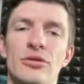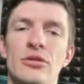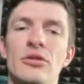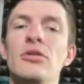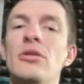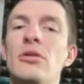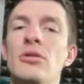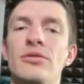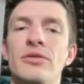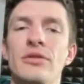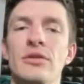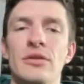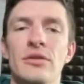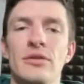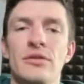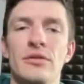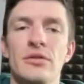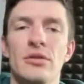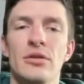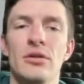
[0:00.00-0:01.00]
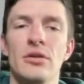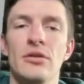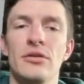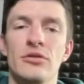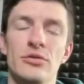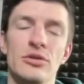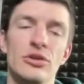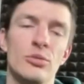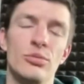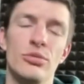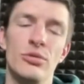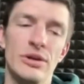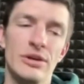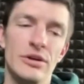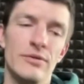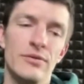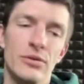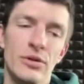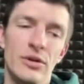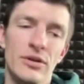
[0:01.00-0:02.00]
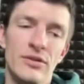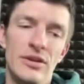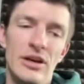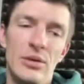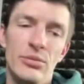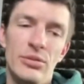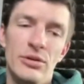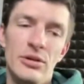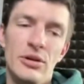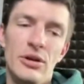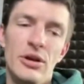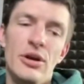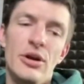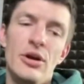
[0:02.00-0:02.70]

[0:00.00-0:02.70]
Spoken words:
closest street operator, for example.